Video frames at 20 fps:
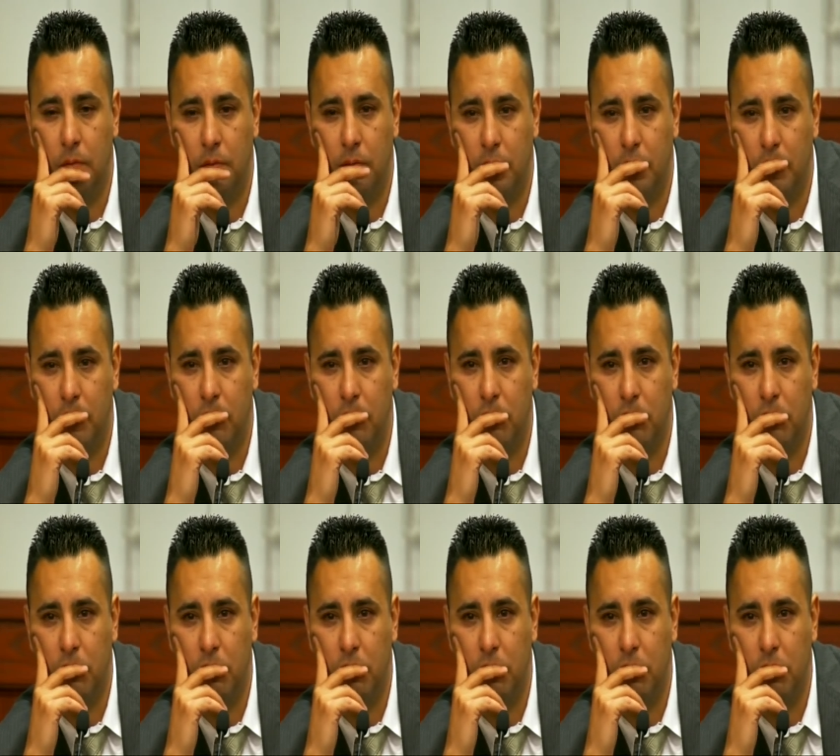prior to
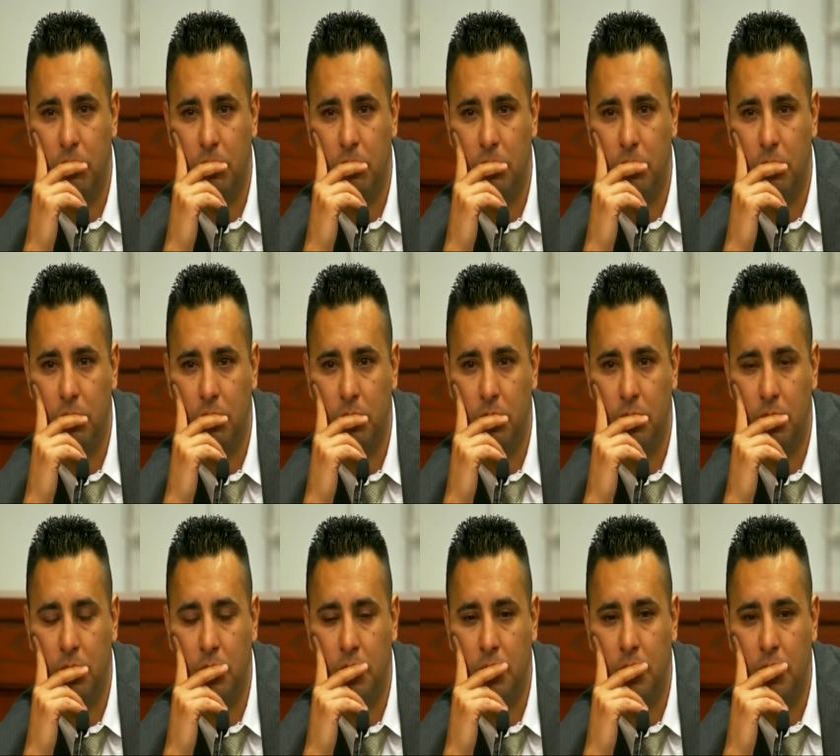the time Tara
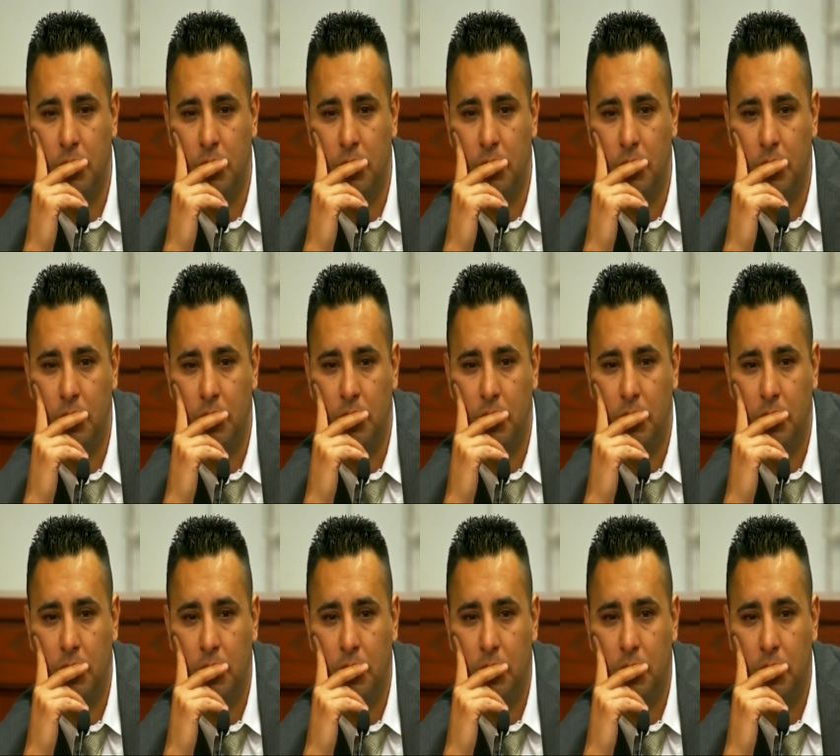died?
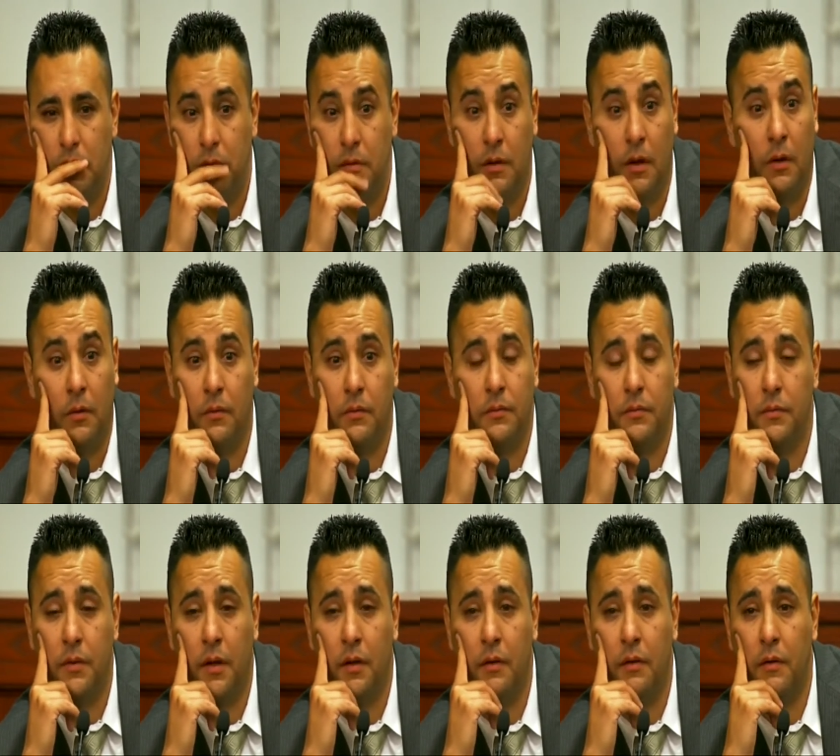No,
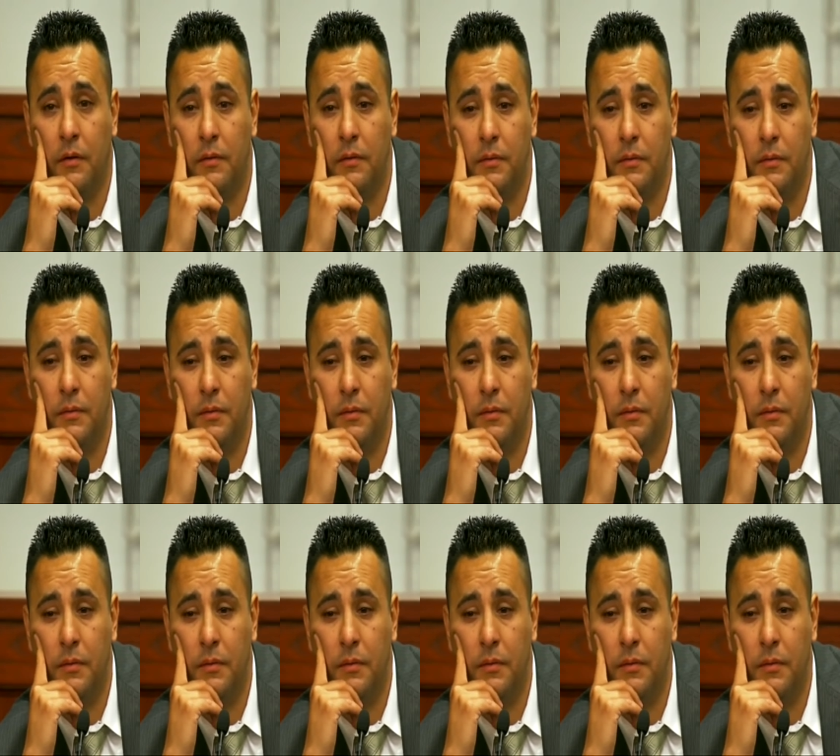not at all.